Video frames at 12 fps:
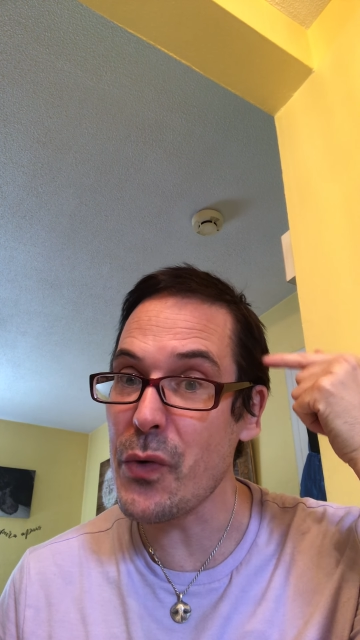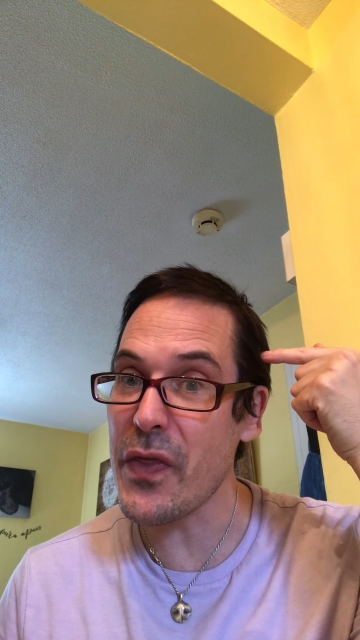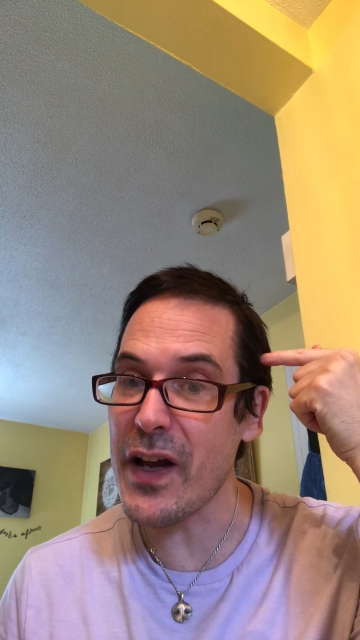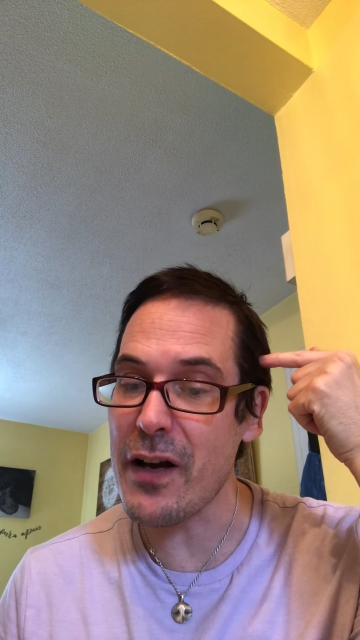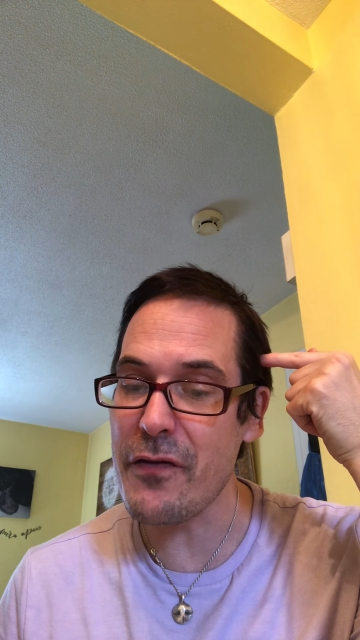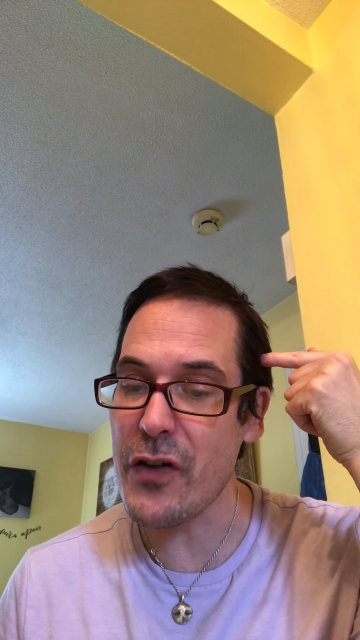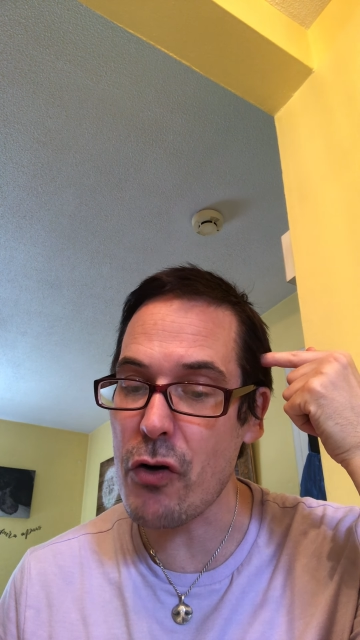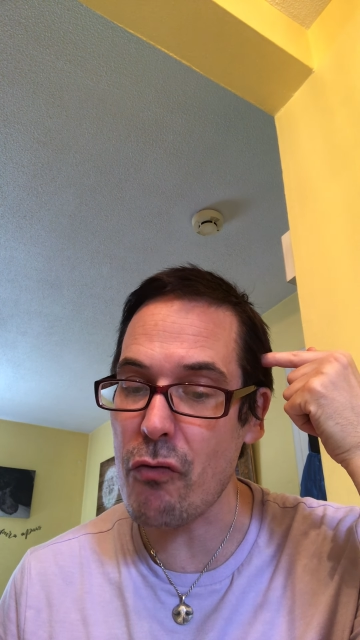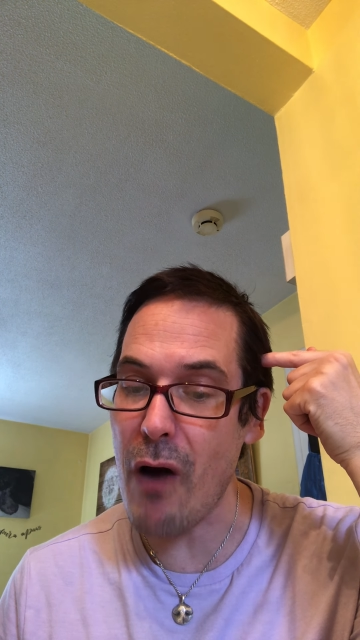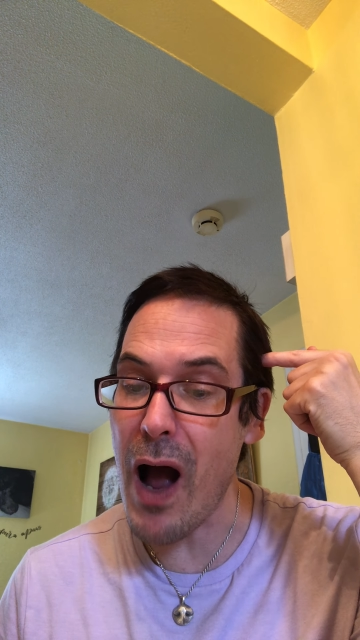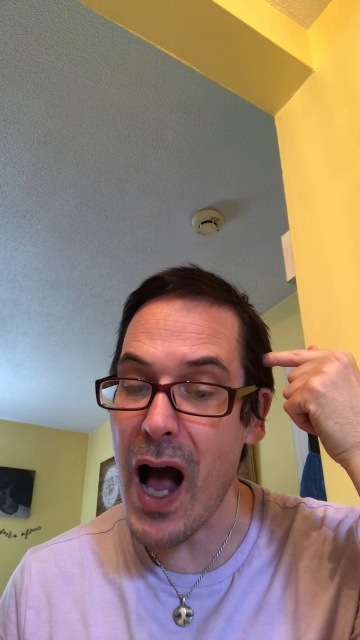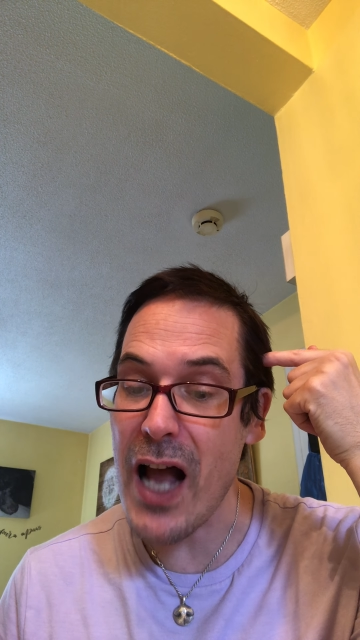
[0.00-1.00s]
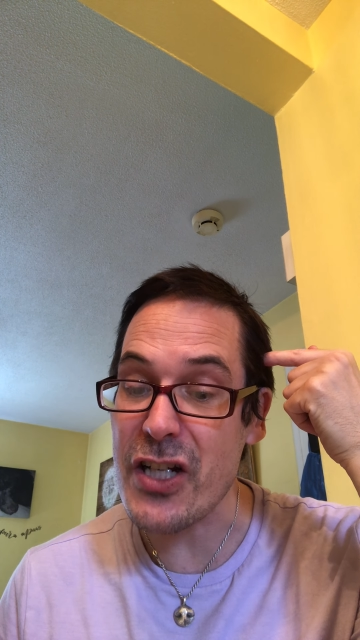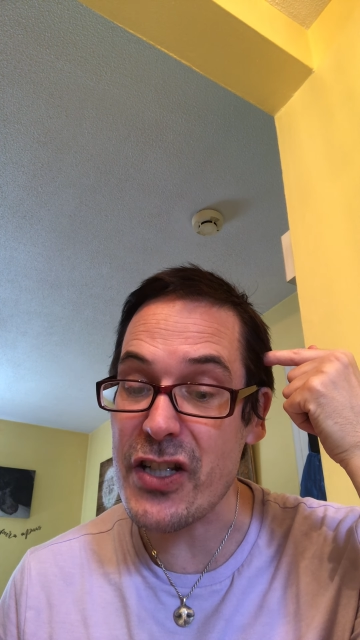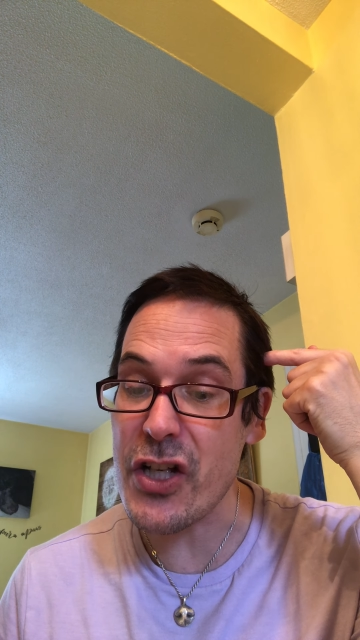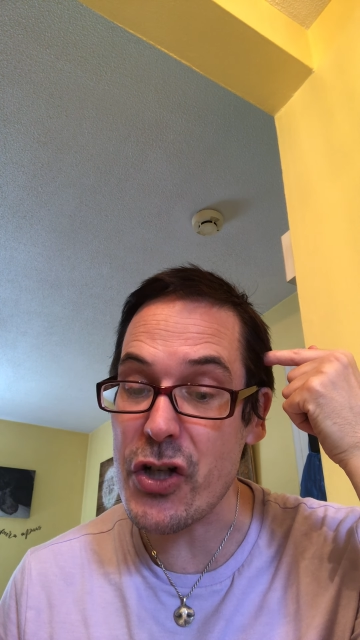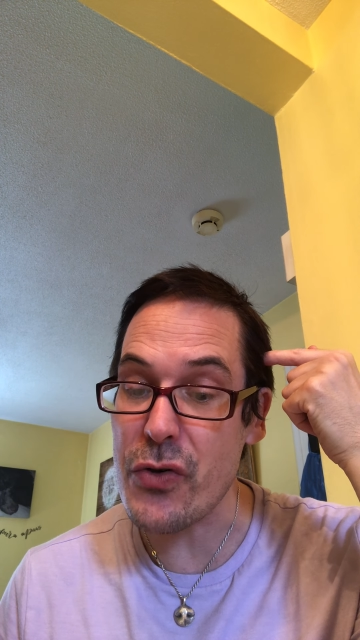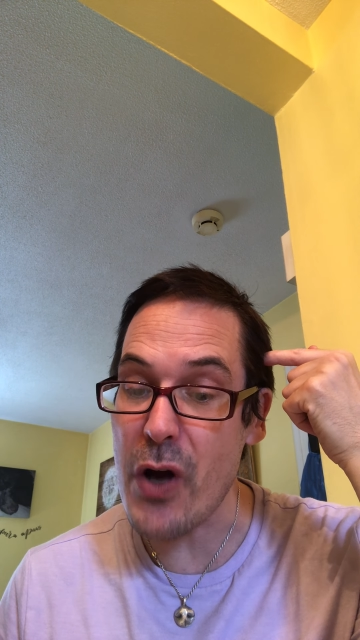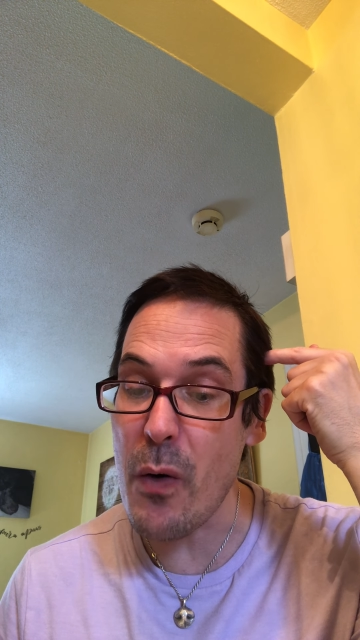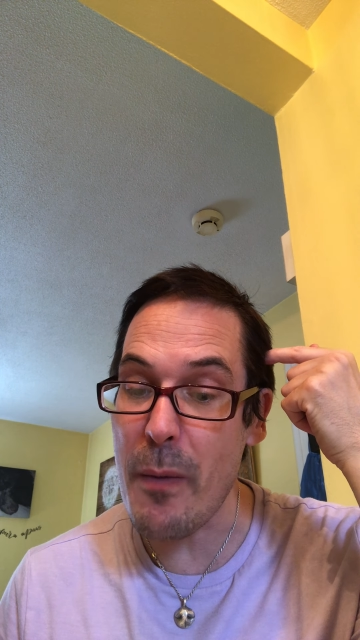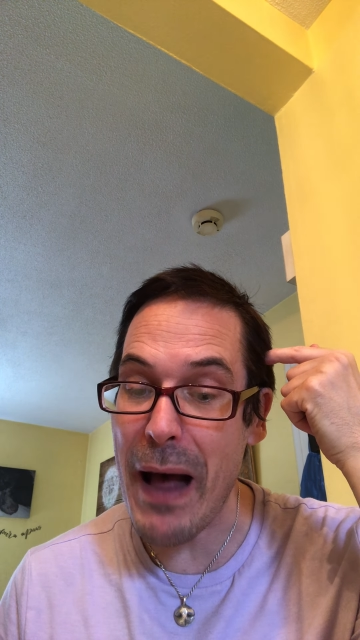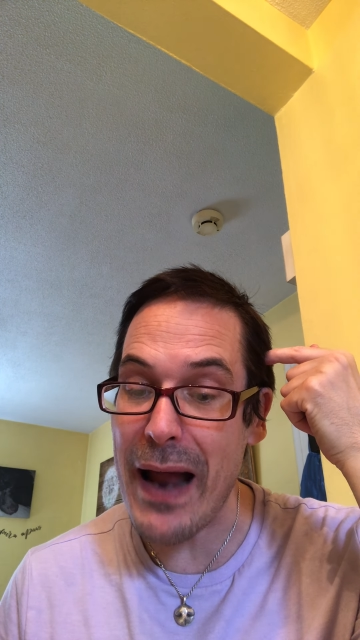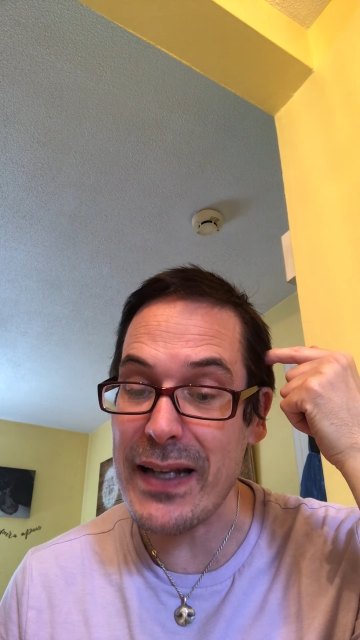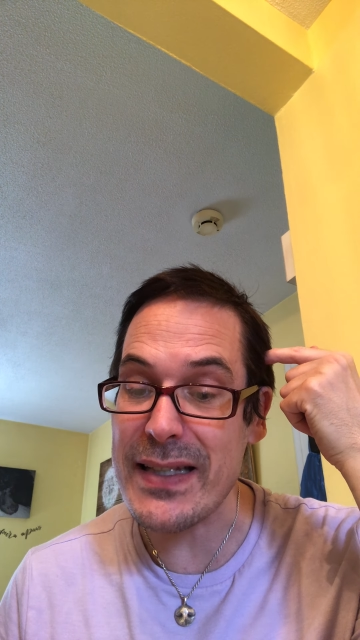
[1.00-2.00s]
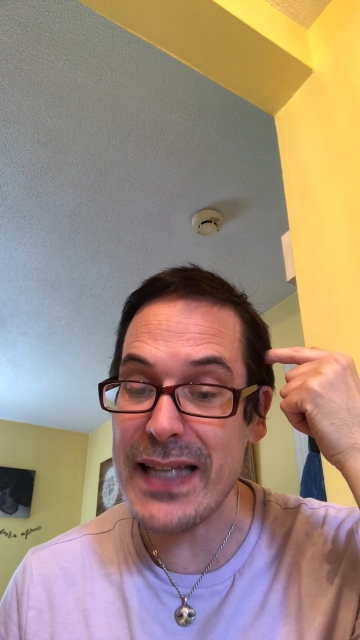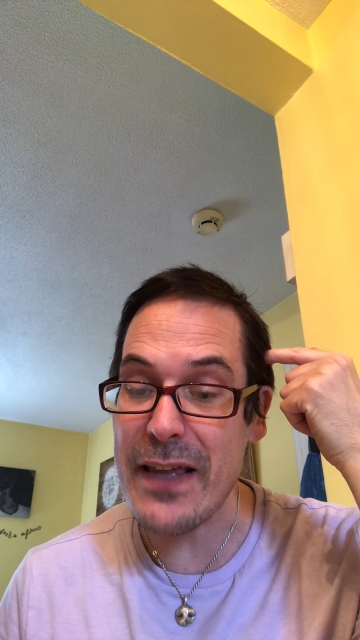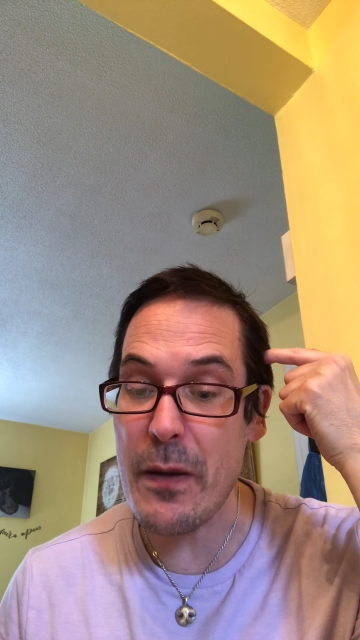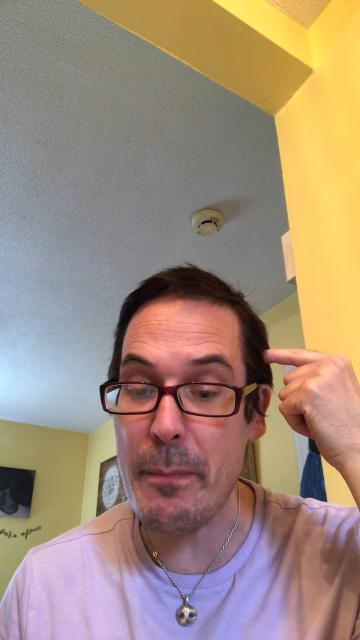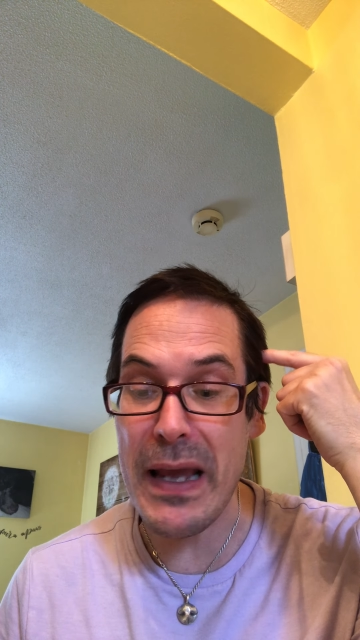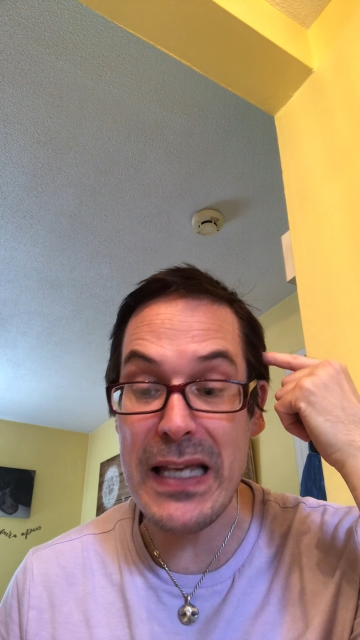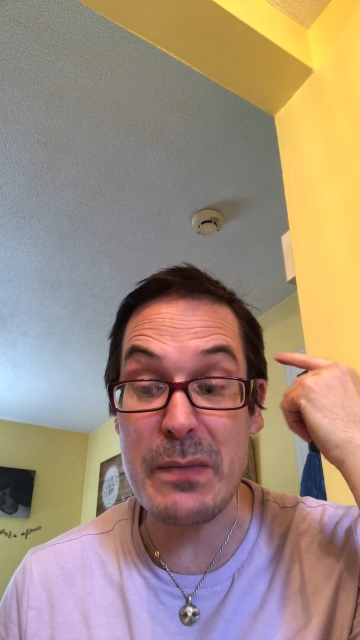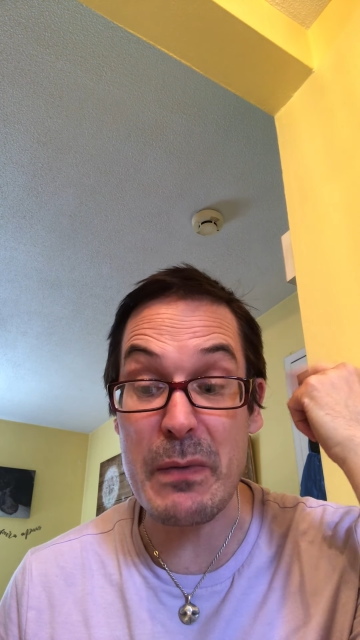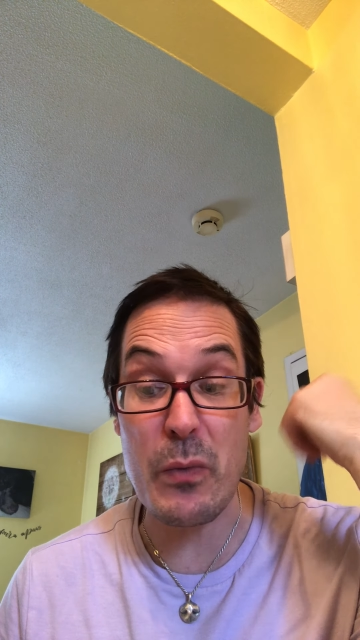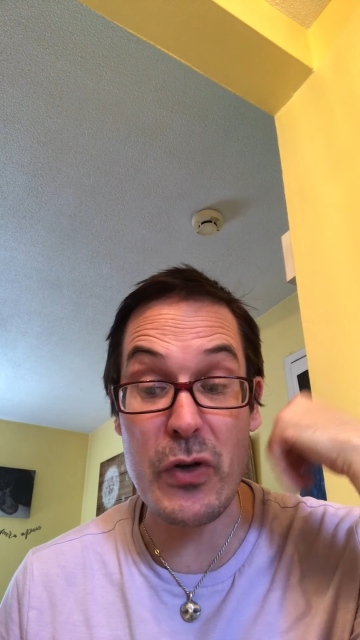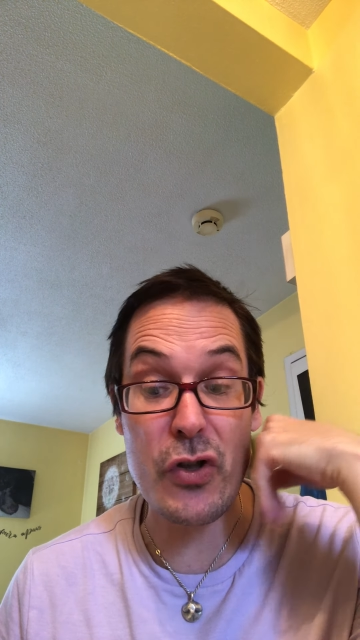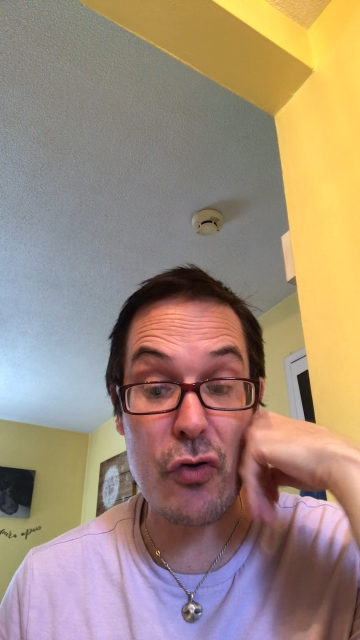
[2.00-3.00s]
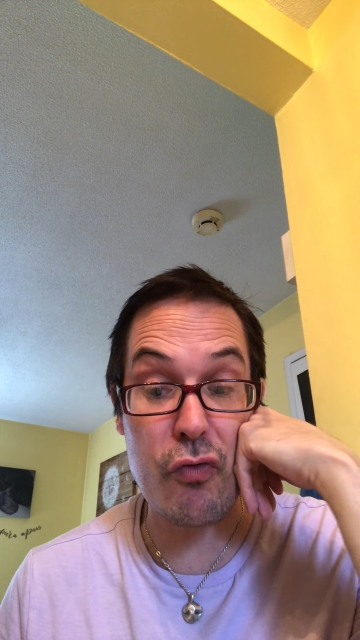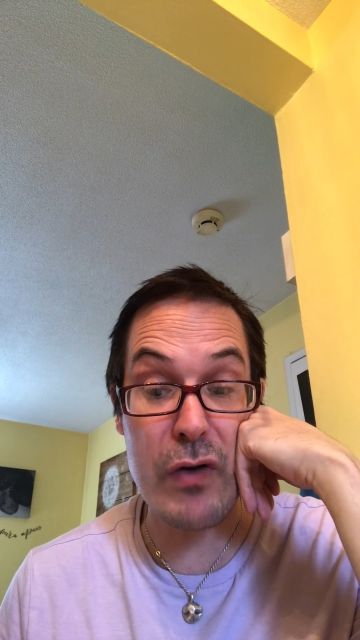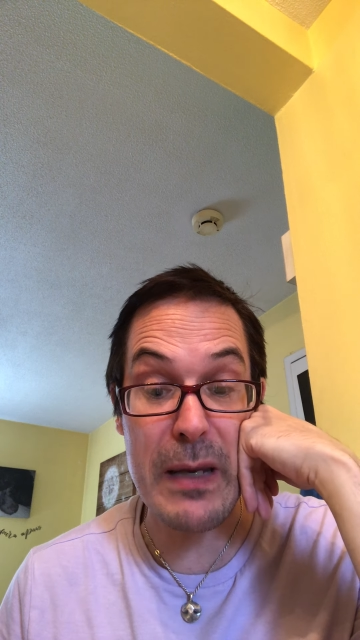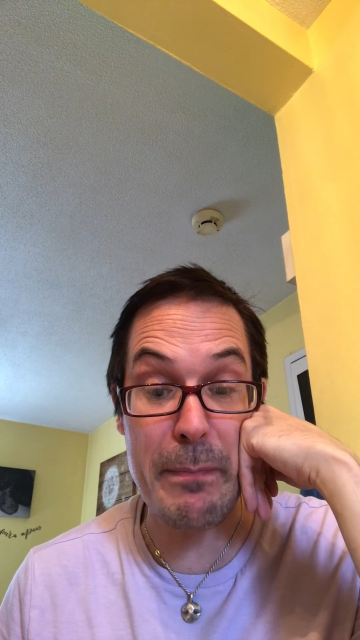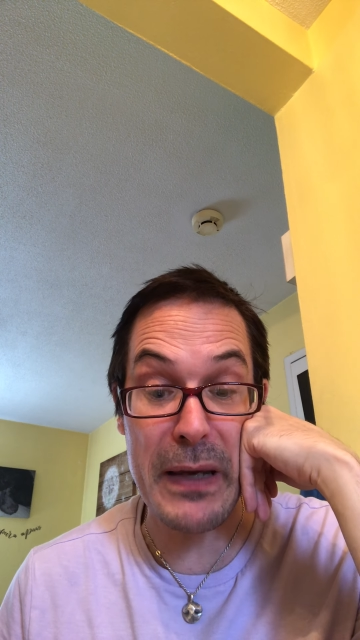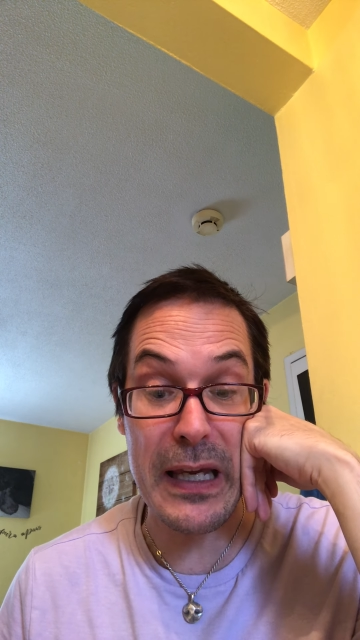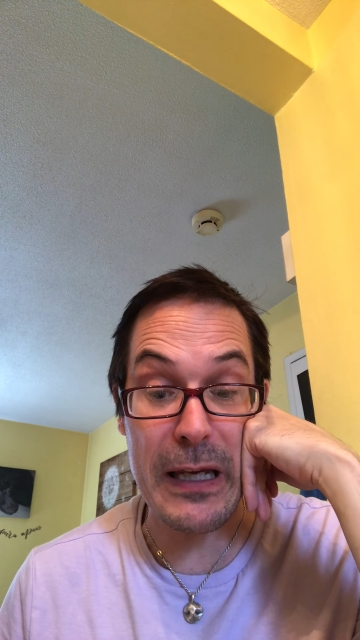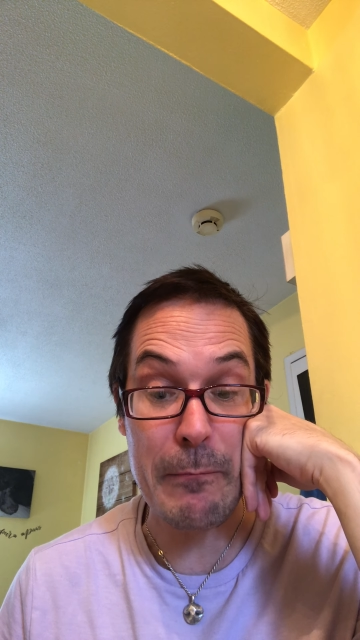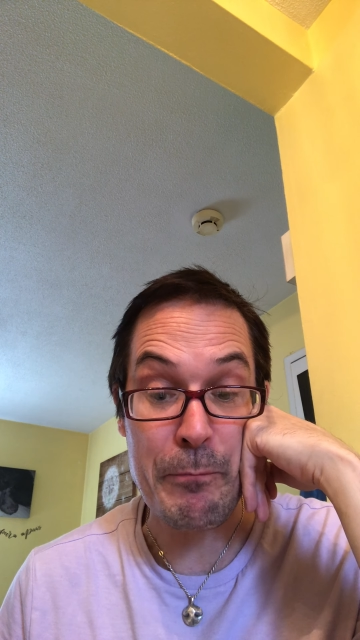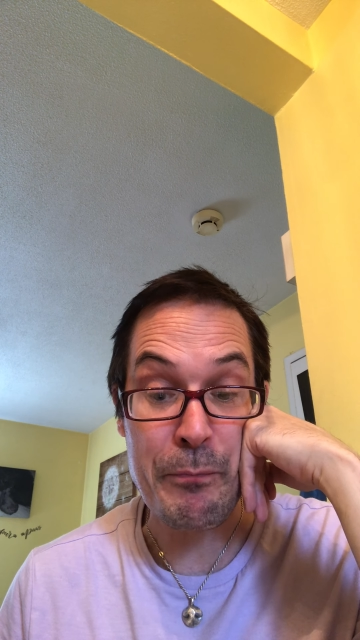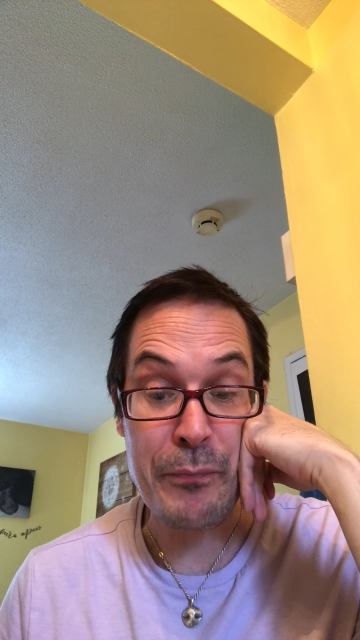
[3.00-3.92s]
you'll think of the garage that you know about and say the basement was creepy.